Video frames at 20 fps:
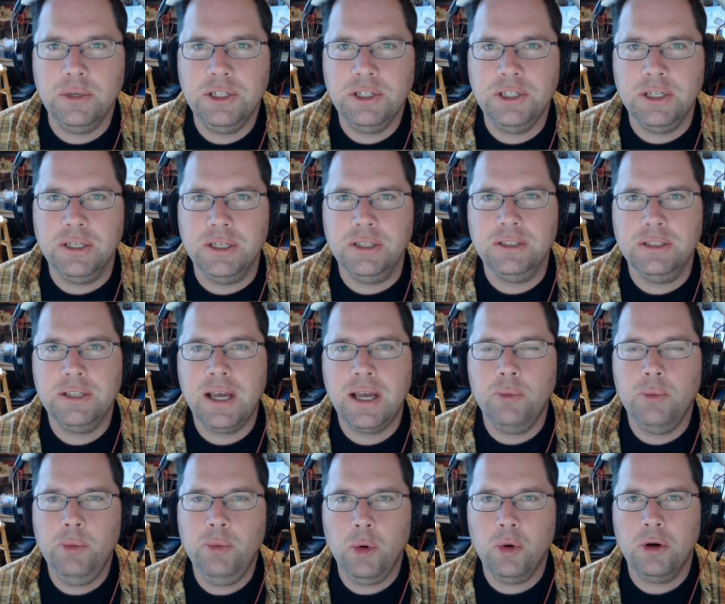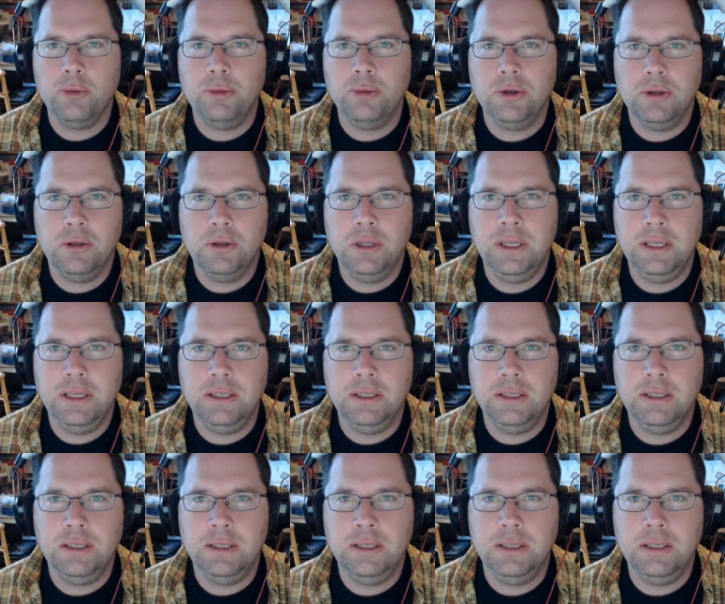which is how portable
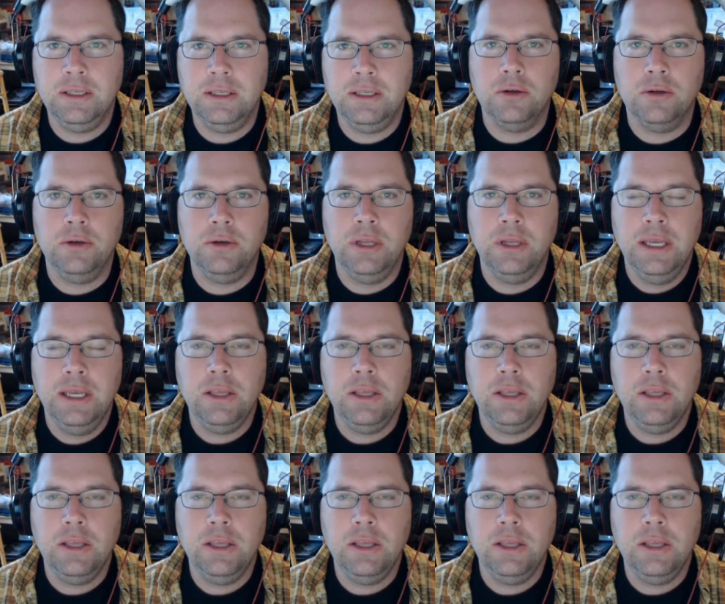is the code?